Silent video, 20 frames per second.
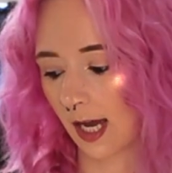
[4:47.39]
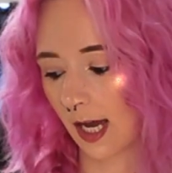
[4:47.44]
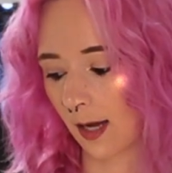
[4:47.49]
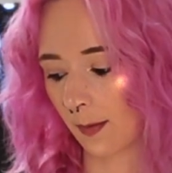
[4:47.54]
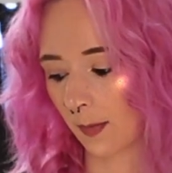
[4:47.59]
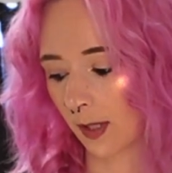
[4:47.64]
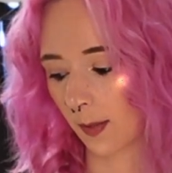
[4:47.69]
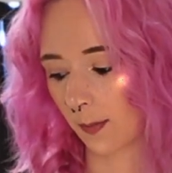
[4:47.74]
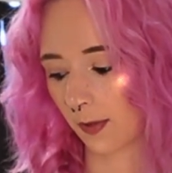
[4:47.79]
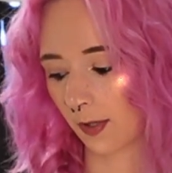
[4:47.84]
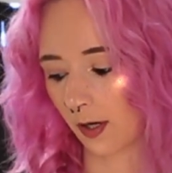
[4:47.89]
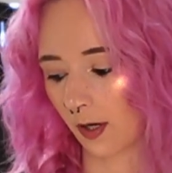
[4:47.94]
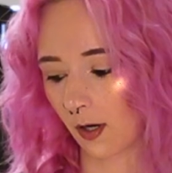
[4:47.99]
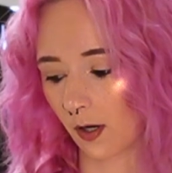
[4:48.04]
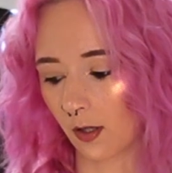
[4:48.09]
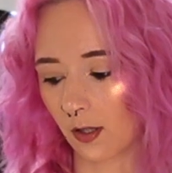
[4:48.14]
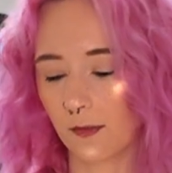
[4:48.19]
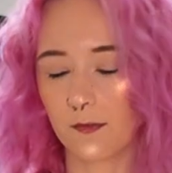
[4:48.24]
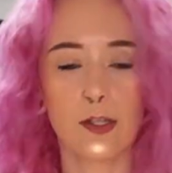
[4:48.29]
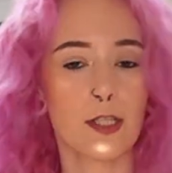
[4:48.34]
I'm gonna put
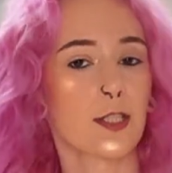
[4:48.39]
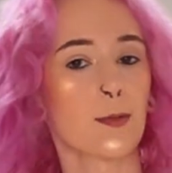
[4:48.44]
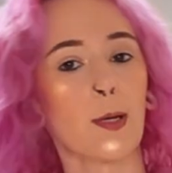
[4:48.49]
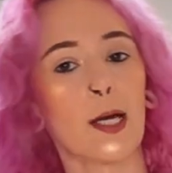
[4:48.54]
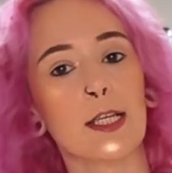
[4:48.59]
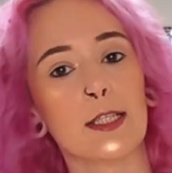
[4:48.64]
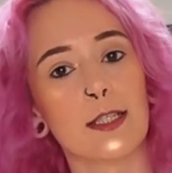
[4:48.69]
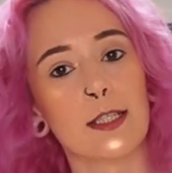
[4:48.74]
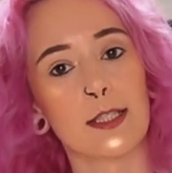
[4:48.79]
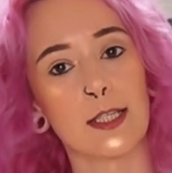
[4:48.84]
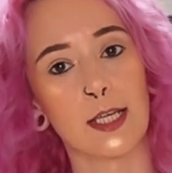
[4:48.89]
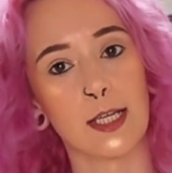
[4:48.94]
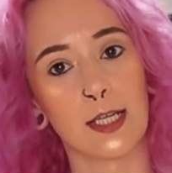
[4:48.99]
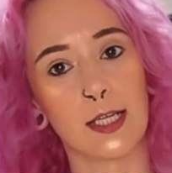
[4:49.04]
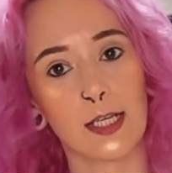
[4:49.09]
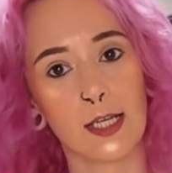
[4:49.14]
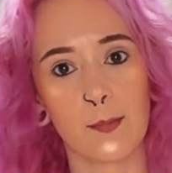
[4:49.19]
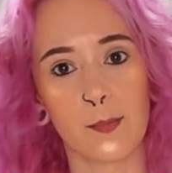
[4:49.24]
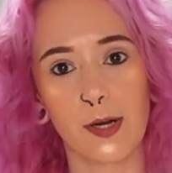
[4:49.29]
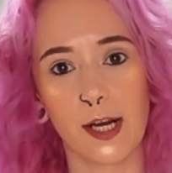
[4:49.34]
all of the spices
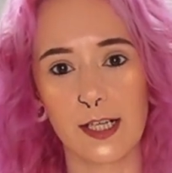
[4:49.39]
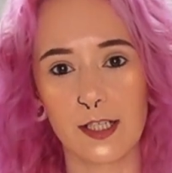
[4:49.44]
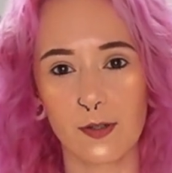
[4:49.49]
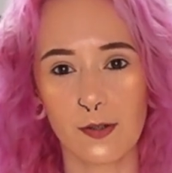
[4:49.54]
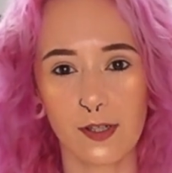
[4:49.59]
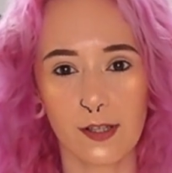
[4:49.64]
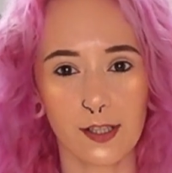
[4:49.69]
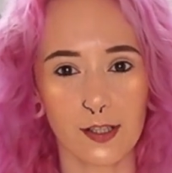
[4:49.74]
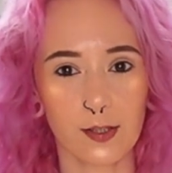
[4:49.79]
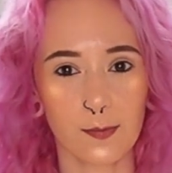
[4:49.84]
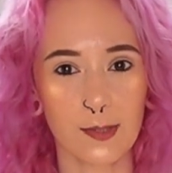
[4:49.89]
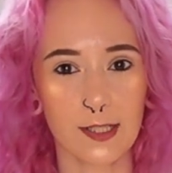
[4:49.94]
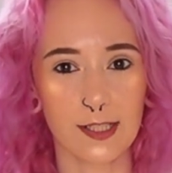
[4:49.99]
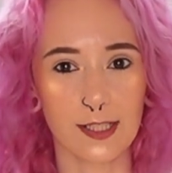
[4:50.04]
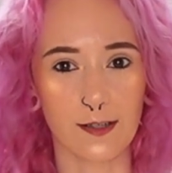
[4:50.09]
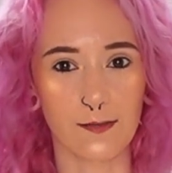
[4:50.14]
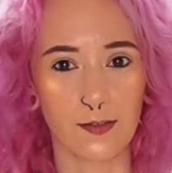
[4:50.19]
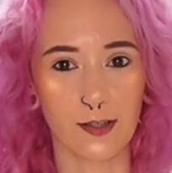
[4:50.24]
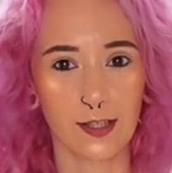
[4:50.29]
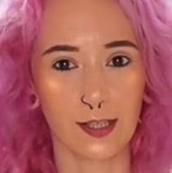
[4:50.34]
in, but I do it a little bit
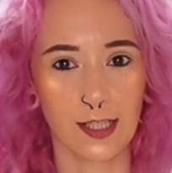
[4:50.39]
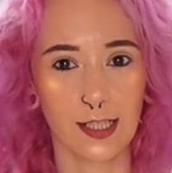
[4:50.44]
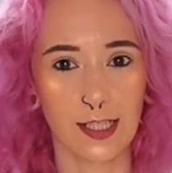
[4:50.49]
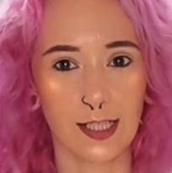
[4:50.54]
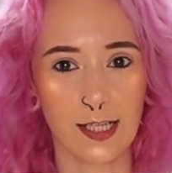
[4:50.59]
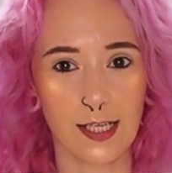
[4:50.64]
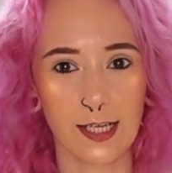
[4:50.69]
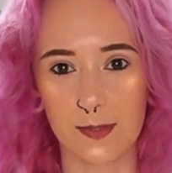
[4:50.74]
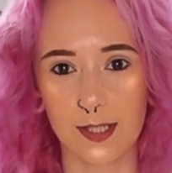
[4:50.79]
differently.